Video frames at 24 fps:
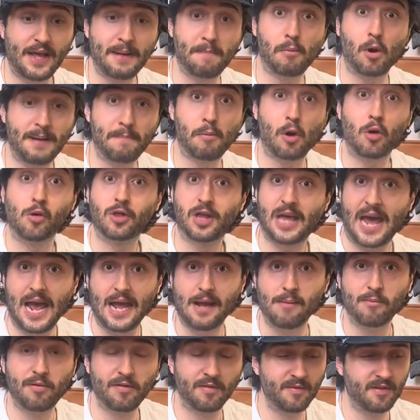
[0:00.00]
They both
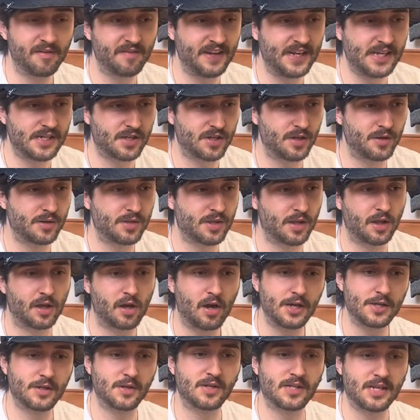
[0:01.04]
came from Evisu. So the
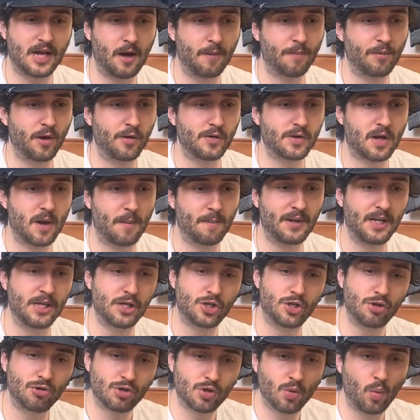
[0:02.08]
guys who set up those companies
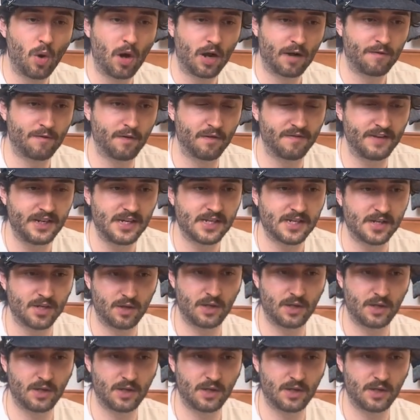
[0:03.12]
used to work for Evisu.